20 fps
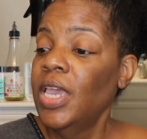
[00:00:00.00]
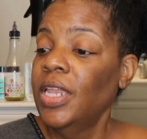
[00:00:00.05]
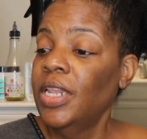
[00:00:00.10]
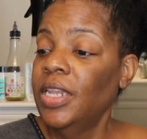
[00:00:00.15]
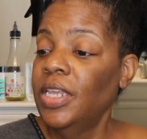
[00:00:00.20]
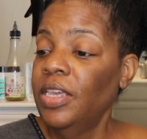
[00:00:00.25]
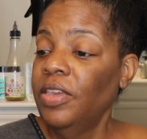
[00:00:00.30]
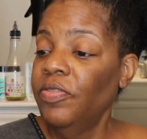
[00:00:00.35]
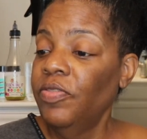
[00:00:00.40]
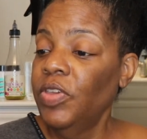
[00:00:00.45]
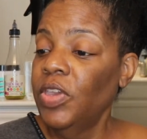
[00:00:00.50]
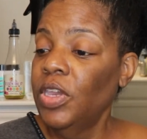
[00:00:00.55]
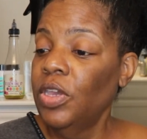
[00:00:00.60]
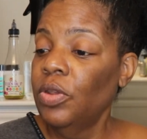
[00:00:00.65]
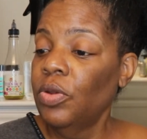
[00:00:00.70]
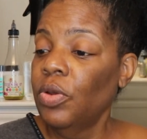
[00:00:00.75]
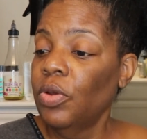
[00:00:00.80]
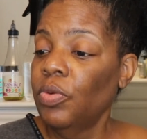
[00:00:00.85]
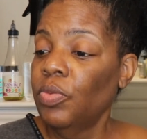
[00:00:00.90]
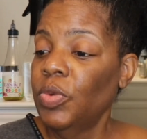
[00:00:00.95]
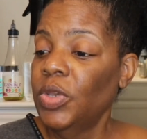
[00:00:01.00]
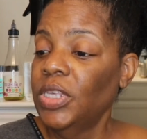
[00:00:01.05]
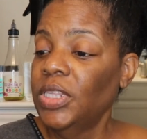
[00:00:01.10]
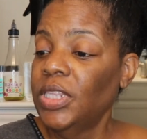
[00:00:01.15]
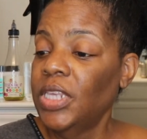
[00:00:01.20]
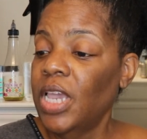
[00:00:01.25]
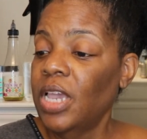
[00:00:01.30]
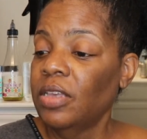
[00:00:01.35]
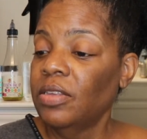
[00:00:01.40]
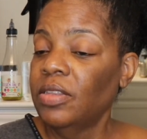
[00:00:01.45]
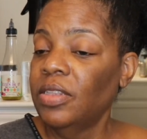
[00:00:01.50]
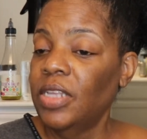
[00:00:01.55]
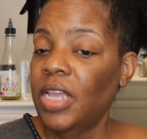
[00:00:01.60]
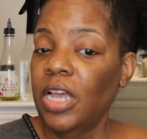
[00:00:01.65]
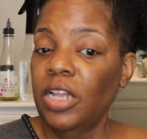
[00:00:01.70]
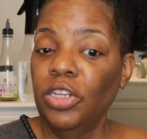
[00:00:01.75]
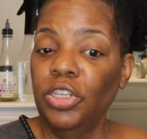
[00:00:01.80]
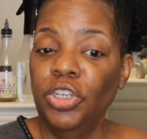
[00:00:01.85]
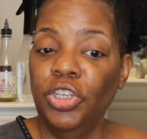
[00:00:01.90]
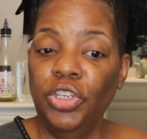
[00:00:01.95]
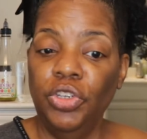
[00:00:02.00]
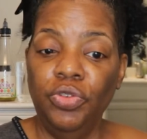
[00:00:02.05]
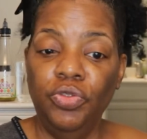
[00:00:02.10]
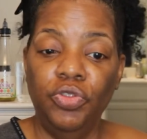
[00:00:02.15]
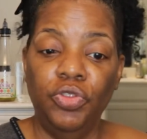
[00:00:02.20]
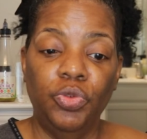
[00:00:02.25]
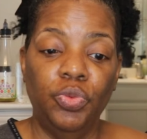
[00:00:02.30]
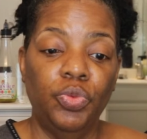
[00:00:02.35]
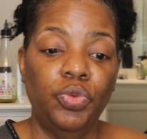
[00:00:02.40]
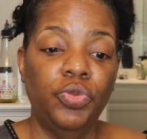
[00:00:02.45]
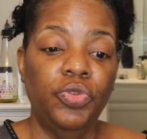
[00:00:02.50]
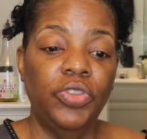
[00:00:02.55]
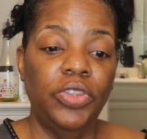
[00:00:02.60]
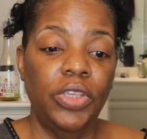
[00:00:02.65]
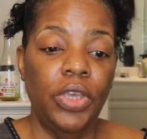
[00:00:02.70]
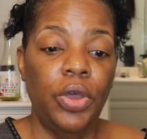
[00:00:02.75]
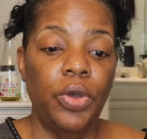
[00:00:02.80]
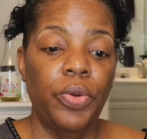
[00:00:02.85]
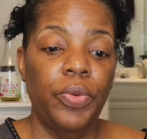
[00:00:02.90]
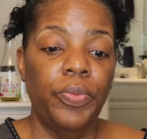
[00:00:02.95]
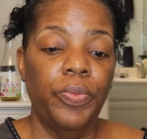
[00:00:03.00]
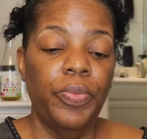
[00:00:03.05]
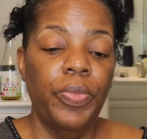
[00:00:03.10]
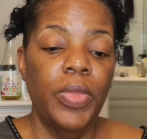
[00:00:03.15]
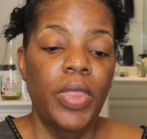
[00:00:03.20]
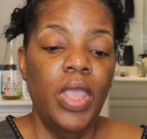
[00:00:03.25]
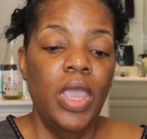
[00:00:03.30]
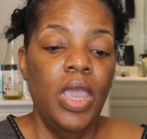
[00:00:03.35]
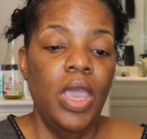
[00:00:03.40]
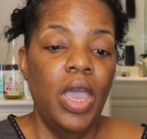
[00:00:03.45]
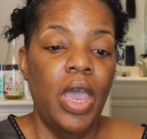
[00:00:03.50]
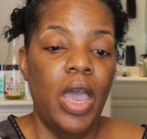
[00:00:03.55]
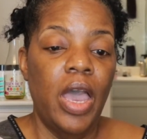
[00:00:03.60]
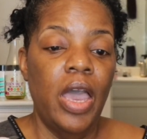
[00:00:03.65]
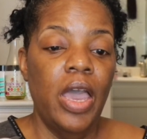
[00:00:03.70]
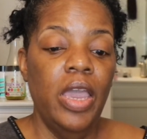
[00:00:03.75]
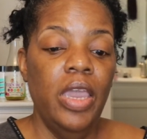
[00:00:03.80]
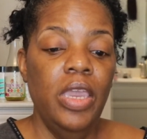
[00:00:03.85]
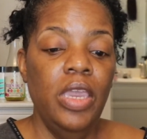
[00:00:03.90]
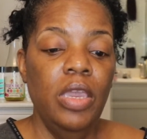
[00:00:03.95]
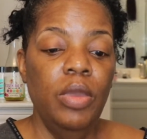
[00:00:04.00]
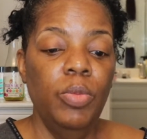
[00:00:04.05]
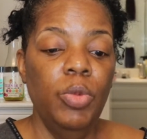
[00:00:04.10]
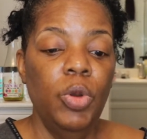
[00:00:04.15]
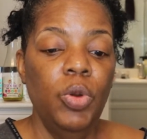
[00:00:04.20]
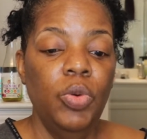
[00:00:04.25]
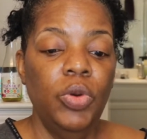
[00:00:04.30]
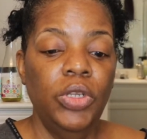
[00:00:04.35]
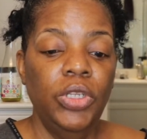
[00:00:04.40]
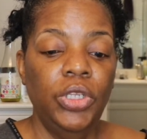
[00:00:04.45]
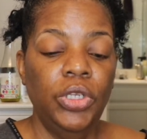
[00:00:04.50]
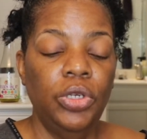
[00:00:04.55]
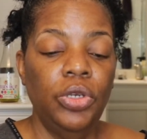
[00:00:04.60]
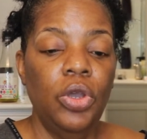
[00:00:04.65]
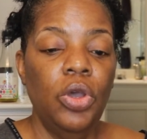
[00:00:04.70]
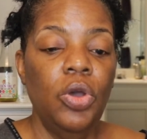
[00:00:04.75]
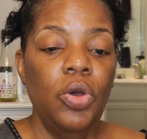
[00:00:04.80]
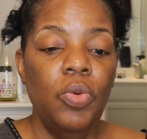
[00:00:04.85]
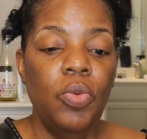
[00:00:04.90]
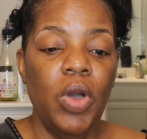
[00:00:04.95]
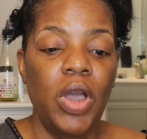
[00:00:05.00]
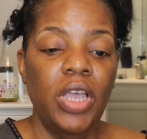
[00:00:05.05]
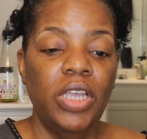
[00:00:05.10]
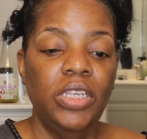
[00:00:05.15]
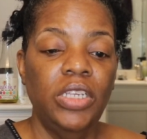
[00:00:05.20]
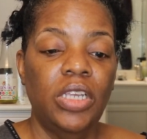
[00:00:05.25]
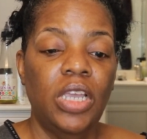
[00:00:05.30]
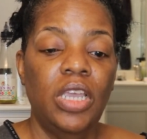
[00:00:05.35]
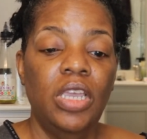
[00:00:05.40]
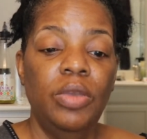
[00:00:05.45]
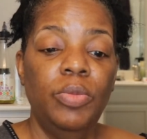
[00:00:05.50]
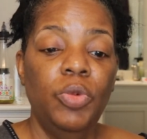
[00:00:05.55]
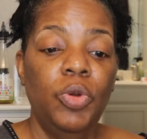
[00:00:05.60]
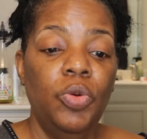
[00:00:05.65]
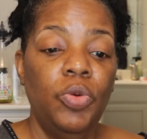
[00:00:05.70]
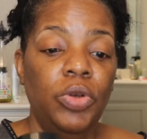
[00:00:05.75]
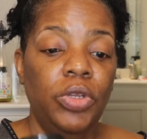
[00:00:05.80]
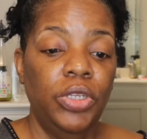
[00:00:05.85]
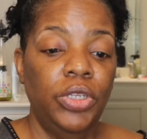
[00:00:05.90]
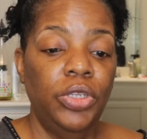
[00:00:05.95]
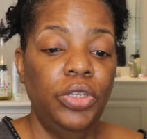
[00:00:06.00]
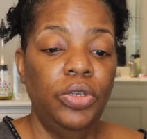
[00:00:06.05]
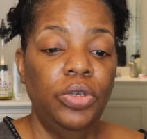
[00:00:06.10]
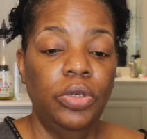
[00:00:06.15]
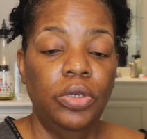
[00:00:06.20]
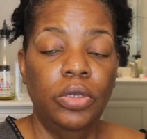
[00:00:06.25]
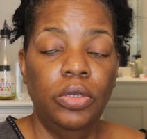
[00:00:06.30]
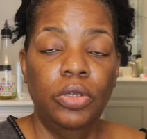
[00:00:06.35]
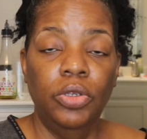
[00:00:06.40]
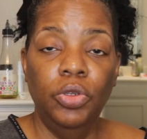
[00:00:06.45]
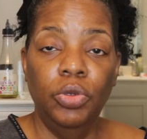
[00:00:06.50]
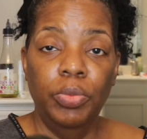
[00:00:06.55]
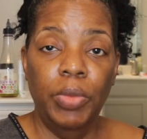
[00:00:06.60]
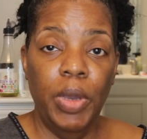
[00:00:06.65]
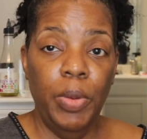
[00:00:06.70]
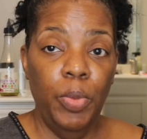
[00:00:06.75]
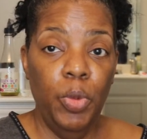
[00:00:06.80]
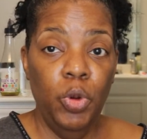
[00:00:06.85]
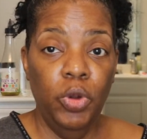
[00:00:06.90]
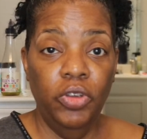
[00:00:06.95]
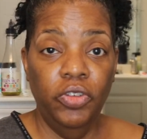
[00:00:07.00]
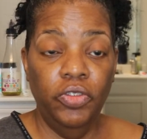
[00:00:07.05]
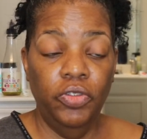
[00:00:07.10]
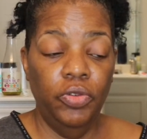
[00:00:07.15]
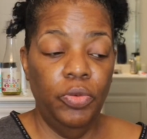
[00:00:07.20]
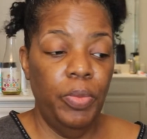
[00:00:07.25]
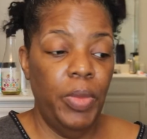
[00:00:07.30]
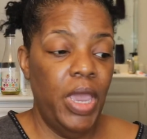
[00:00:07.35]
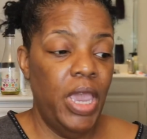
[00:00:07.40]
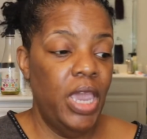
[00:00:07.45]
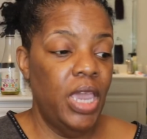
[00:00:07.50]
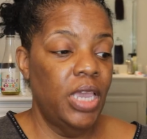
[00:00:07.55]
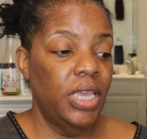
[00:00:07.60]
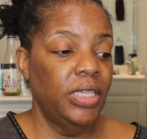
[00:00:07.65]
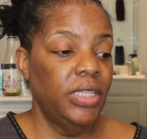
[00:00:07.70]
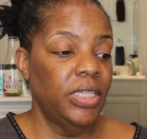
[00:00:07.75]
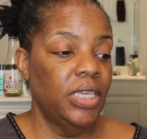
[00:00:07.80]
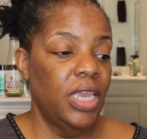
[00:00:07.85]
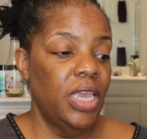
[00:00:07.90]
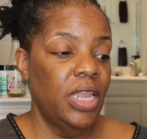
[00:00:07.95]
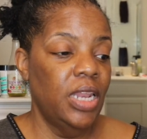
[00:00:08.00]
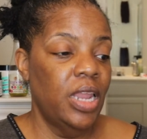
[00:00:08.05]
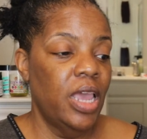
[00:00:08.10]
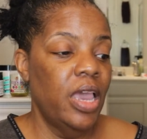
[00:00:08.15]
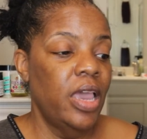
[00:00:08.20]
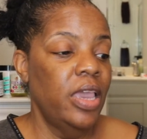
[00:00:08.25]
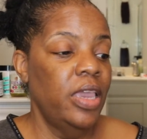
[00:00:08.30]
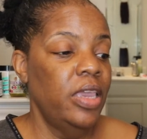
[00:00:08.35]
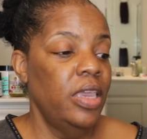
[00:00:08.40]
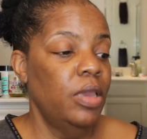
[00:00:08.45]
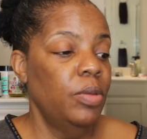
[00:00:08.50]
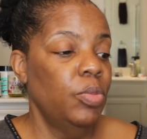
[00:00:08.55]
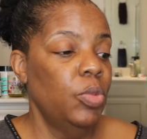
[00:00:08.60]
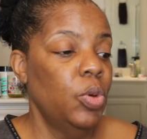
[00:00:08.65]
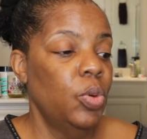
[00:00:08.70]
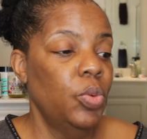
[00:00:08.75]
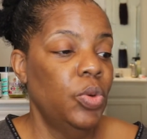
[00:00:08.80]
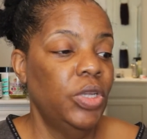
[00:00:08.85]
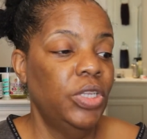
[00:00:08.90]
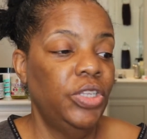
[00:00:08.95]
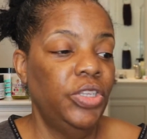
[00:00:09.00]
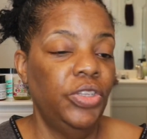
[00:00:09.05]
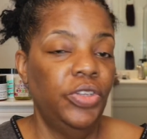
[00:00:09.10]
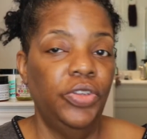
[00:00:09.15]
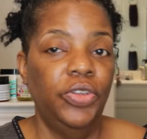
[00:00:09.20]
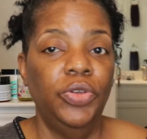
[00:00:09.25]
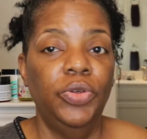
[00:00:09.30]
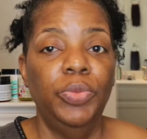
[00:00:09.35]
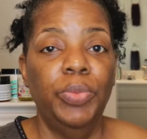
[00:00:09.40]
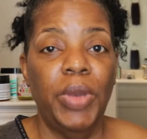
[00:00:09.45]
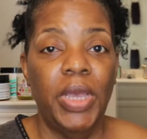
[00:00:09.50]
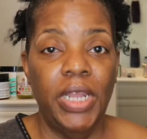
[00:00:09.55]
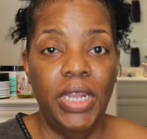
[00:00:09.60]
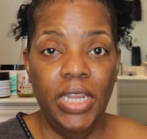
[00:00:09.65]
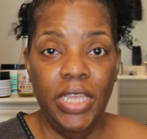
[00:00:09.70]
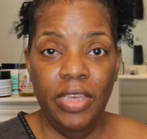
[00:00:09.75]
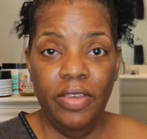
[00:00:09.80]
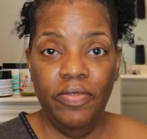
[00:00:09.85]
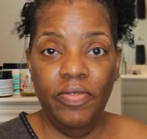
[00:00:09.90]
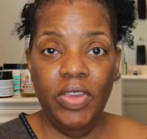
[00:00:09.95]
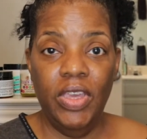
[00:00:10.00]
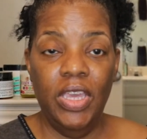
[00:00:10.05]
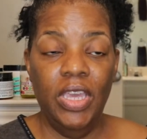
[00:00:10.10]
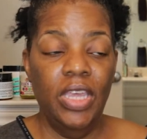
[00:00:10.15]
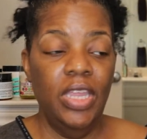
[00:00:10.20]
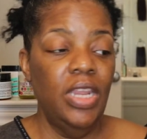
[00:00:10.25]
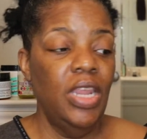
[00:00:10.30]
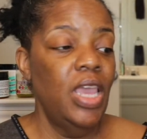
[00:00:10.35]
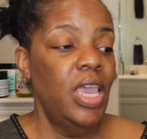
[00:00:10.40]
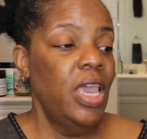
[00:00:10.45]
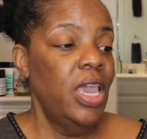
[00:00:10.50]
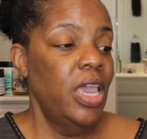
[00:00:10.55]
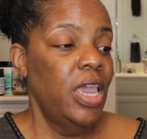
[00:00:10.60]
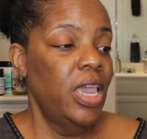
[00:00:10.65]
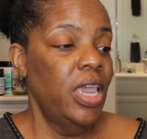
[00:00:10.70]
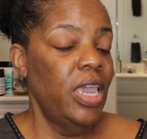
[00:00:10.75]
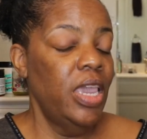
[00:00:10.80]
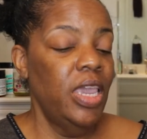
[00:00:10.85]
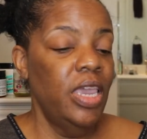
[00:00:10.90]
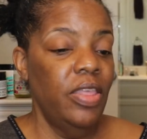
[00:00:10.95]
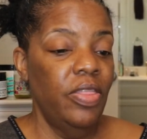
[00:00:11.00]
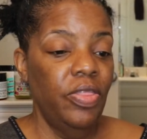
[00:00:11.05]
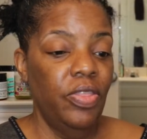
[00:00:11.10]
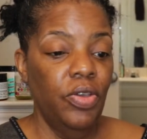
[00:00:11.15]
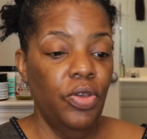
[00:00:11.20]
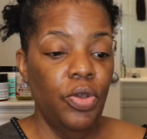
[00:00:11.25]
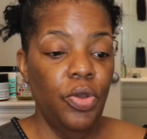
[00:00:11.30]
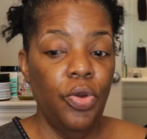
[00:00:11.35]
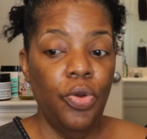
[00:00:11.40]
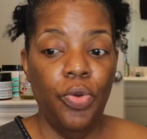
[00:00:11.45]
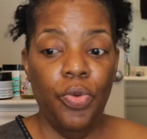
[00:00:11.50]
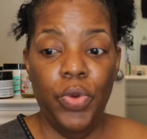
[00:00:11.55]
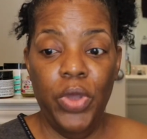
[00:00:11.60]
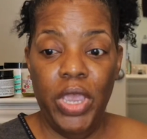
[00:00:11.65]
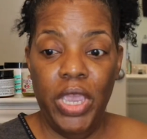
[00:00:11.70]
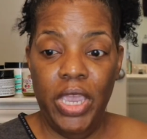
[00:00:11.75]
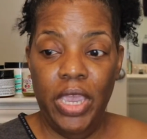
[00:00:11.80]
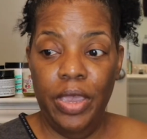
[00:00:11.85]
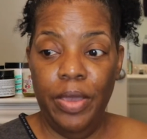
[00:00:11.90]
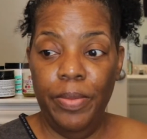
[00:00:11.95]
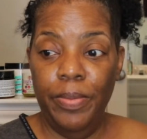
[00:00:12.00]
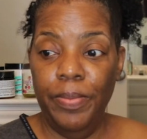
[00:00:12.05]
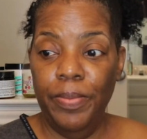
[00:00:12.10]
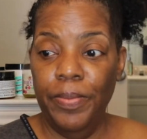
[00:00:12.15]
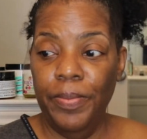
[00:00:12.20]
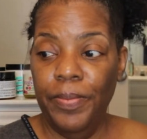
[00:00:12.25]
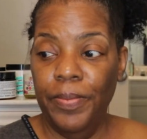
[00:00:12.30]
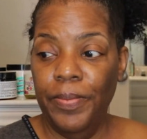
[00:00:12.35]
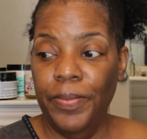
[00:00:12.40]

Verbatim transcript: leave in or rinse out style as usual. So I am going to co-wash, I am going to do my moisture mask, and I am going to do my leave-in and the cream